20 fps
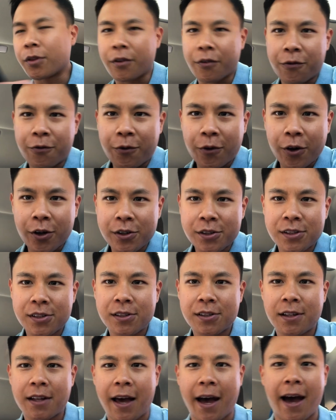the
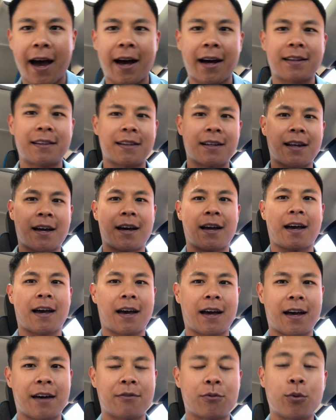first hack that I
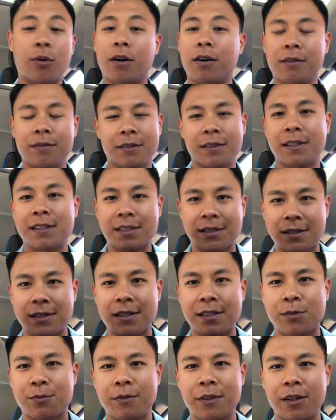have, well, this
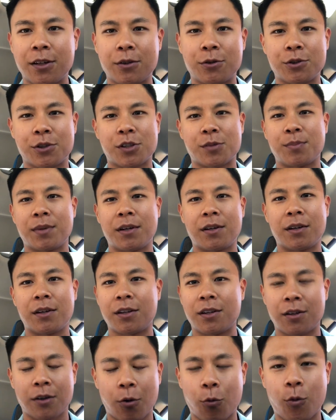video will just be
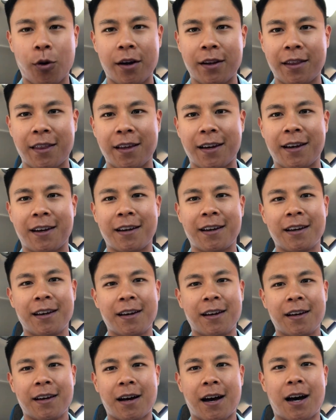one thing,
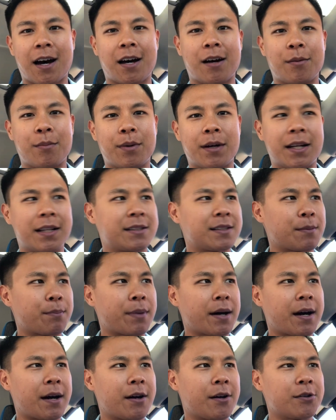but it's
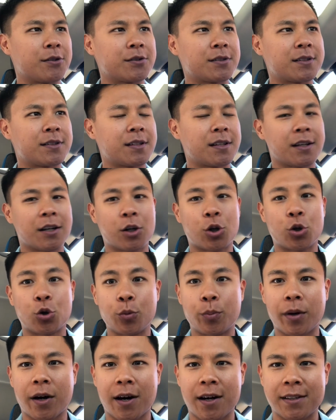about
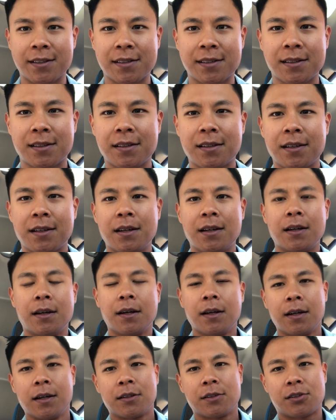coupons.
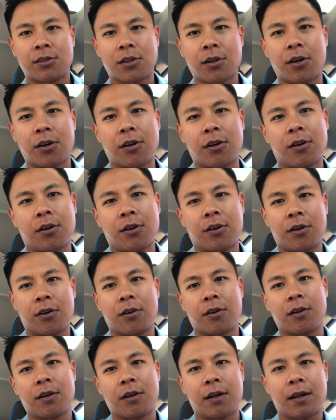
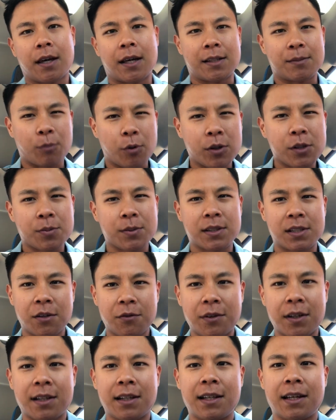So, and more
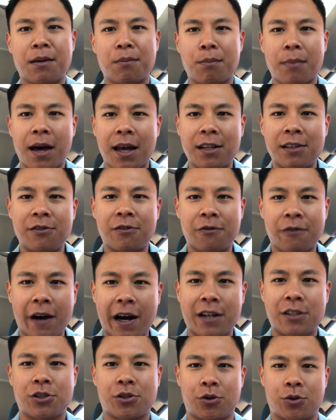specifically,
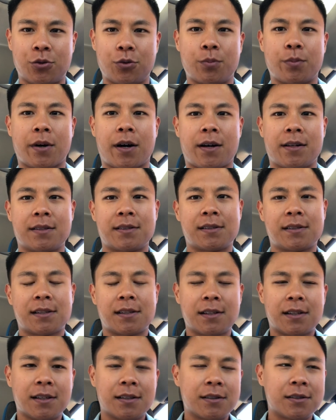manufacturer coupons.
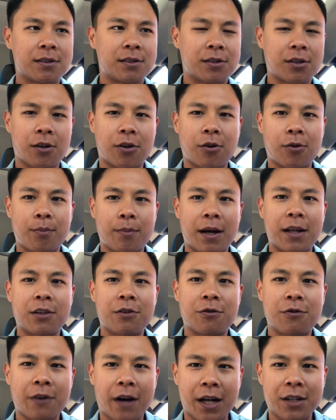So
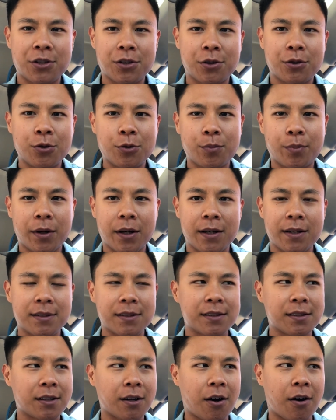manufacturer
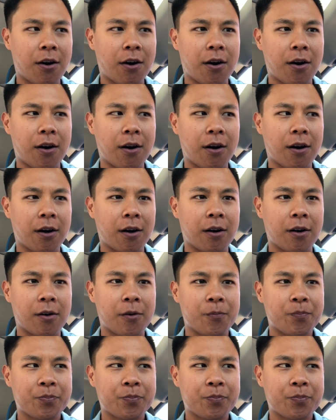coupons are